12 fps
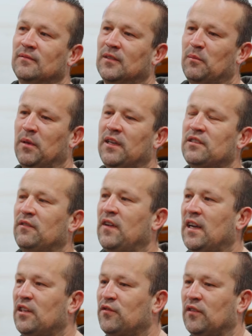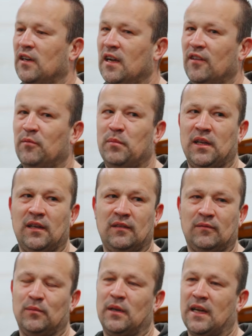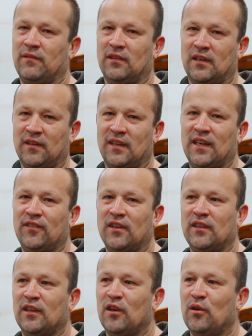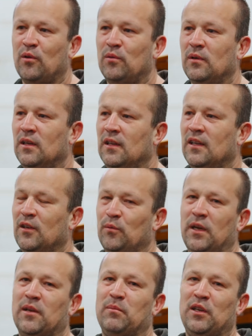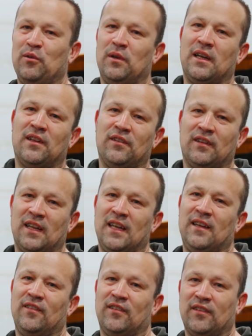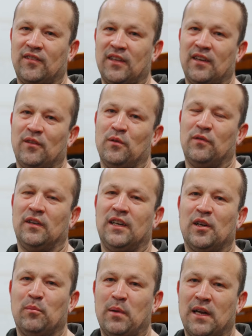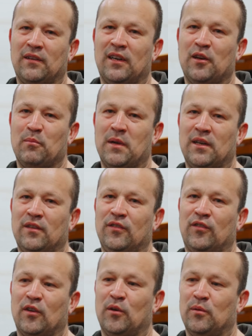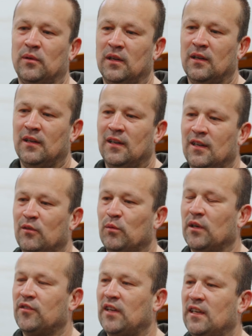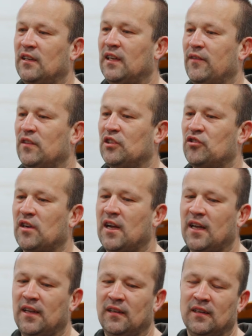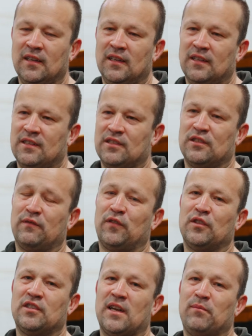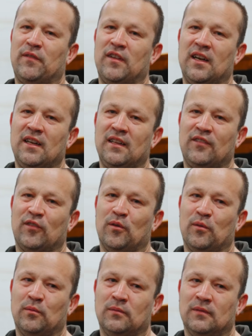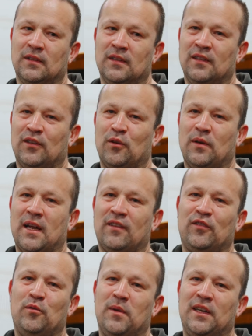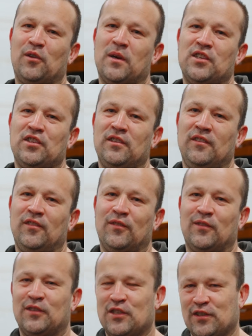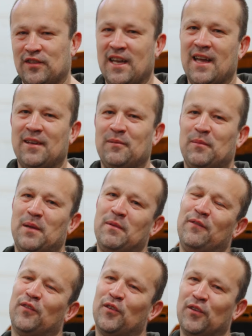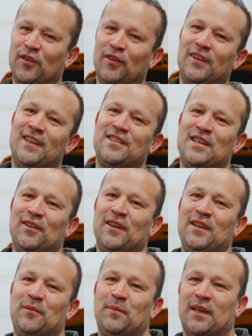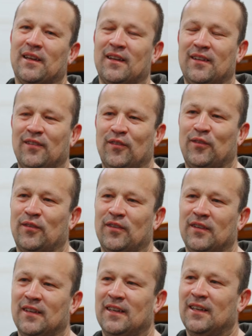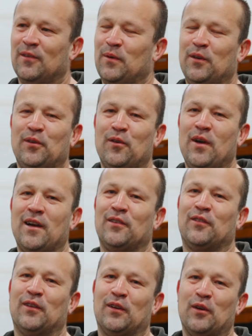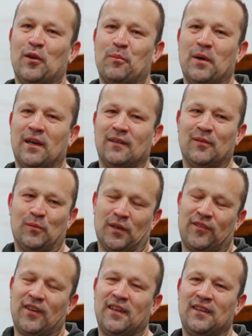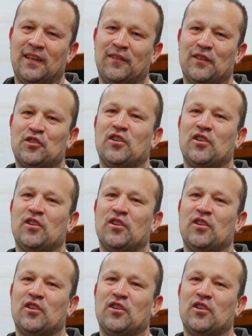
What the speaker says: the biggest advantage for us being we have a lot of things on the go, we can be doing other things instead of over here pounding out metal. So we're excited to give it a try. This is the first time we've done it, so don't ask too many questions just yet. Maybe further in the series, because we don't know how it's going to go, but we're excited to give it a